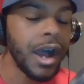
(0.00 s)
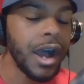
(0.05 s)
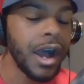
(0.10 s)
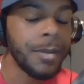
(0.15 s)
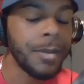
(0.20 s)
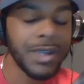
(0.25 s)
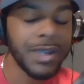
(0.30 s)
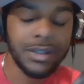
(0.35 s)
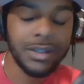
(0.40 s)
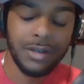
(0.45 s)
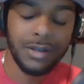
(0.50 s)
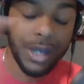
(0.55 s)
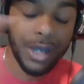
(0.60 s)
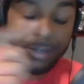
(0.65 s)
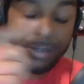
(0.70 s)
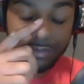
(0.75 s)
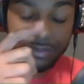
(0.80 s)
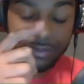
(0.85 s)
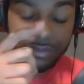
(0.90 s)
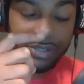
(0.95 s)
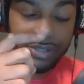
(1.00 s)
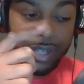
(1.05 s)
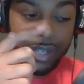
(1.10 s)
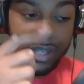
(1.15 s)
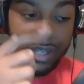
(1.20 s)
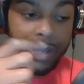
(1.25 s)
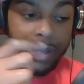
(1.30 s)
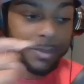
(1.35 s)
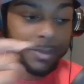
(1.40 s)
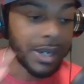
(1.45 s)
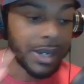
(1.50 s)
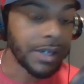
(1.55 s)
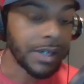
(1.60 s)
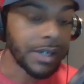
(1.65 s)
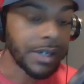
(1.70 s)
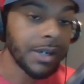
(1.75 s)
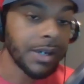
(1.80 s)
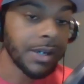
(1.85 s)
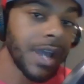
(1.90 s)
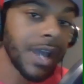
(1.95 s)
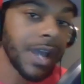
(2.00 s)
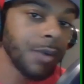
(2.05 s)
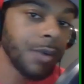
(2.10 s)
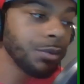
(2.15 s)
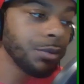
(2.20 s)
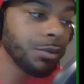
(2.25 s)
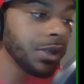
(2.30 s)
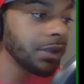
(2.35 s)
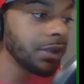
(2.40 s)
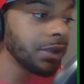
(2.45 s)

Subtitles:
Oh man, I come down with weak.